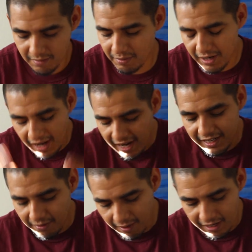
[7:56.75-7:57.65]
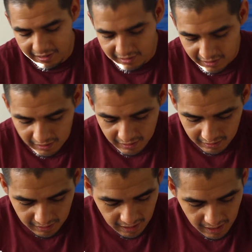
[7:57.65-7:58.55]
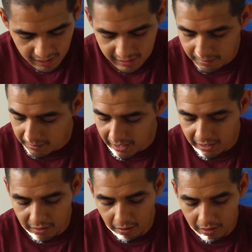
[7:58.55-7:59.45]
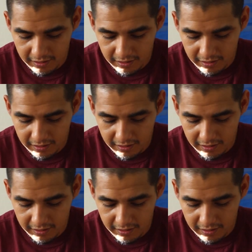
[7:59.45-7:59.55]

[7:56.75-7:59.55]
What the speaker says: But anyways, yeah, I ended up getting the